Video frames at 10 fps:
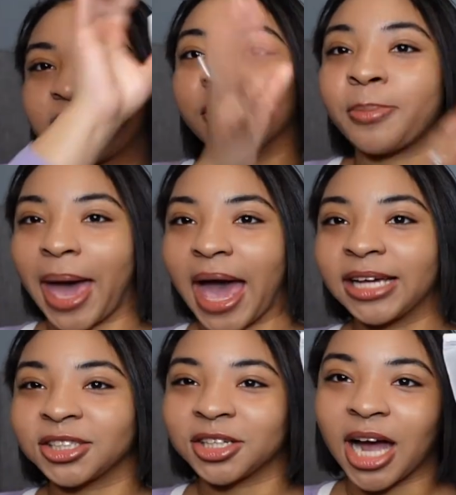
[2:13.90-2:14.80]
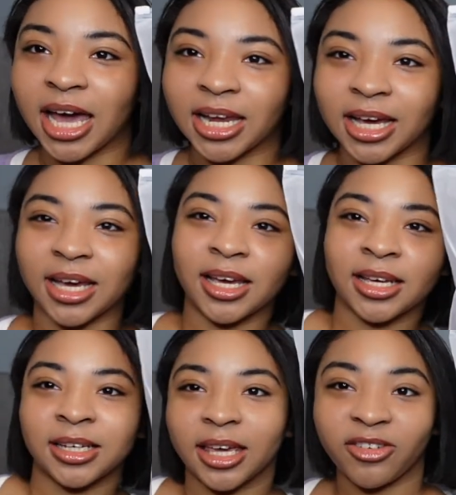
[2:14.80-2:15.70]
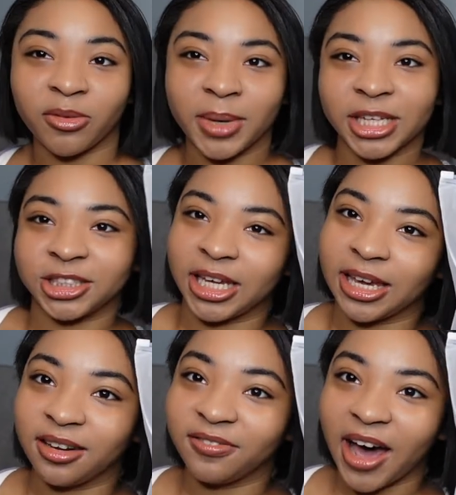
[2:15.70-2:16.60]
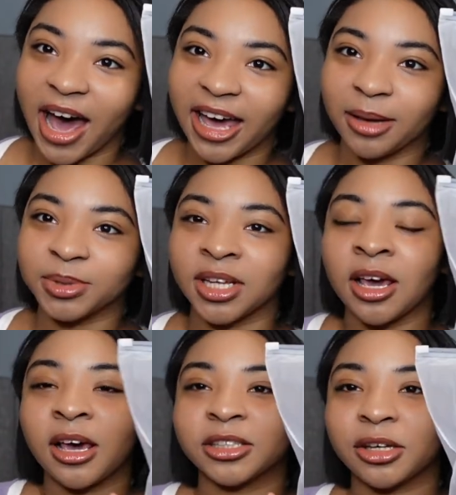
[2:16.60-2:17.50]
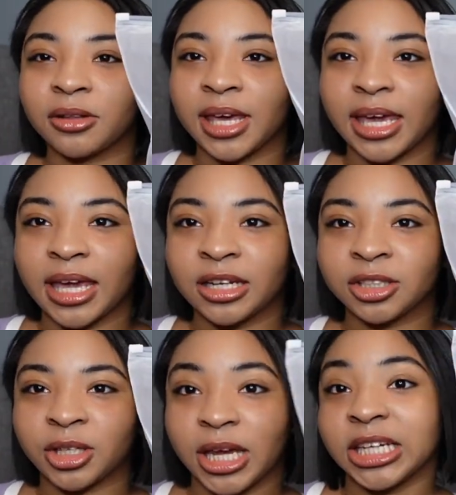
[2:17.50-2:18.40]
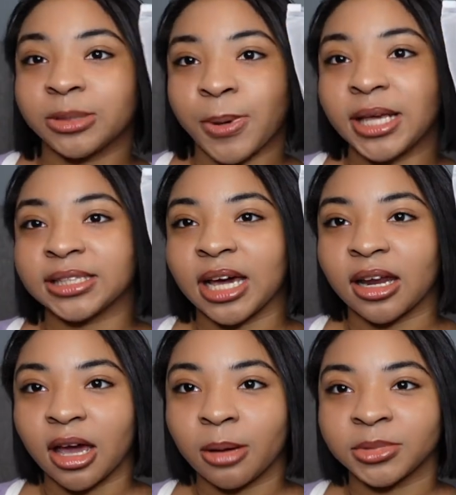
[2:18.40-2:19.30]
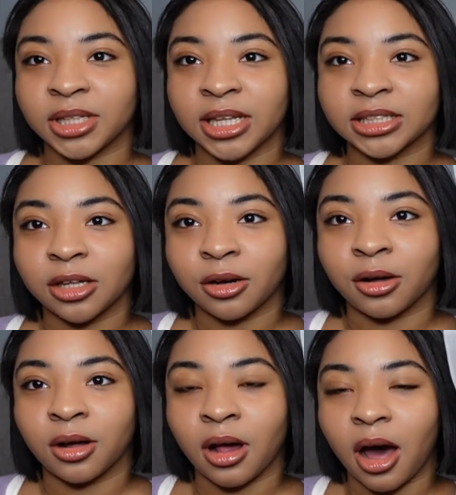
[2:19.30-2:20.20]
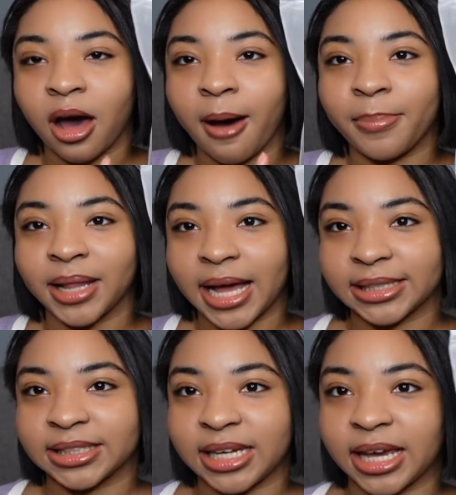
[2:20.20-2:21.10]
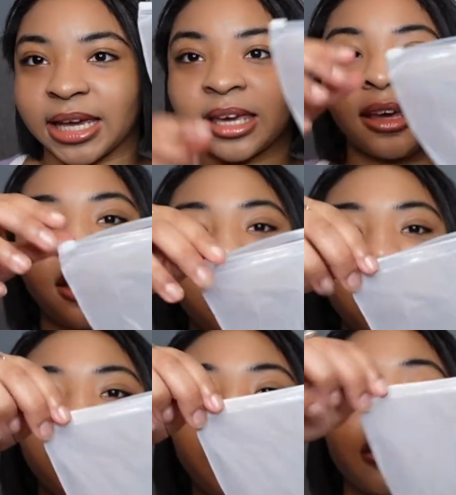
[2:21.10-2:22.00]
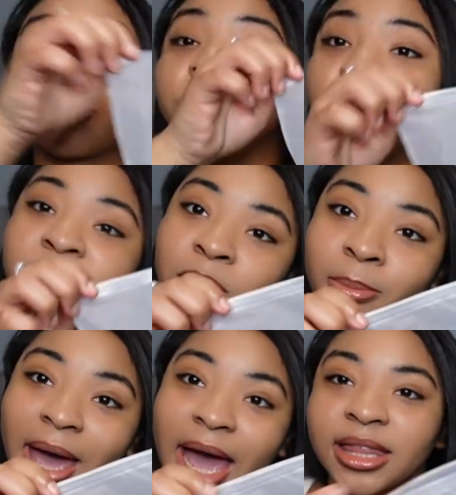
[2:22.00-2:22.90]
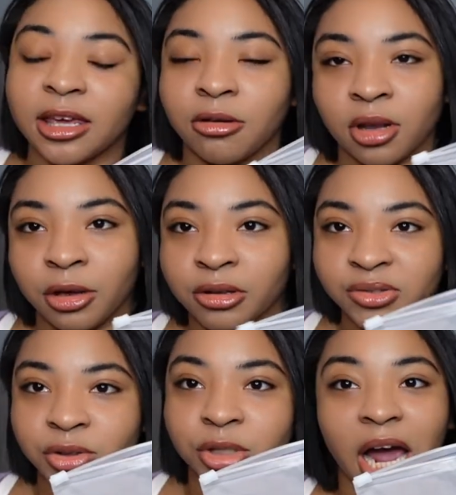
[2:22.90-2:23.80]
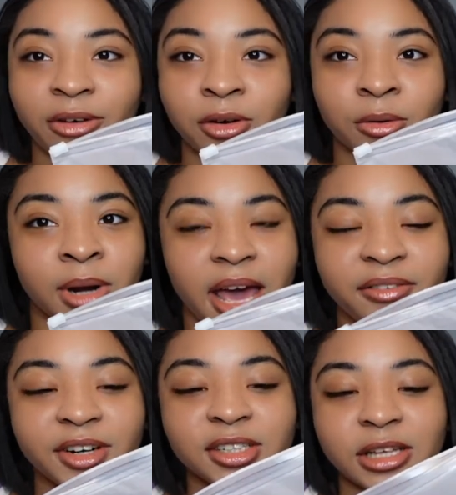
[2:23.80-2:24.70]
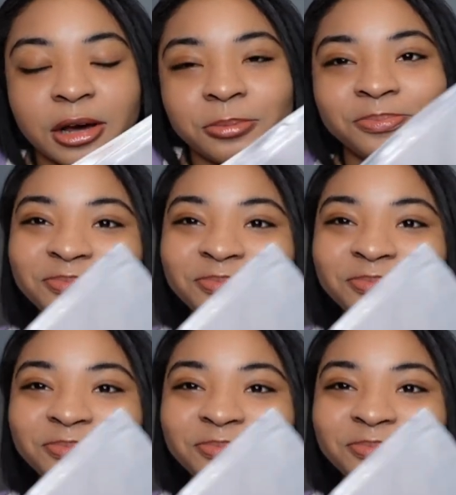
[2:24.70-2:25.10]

their bags are kind of giving me Shein vibes. So they each piece kind of comes in this little, plastic, little reusable bag that you could use for travel or whatever, so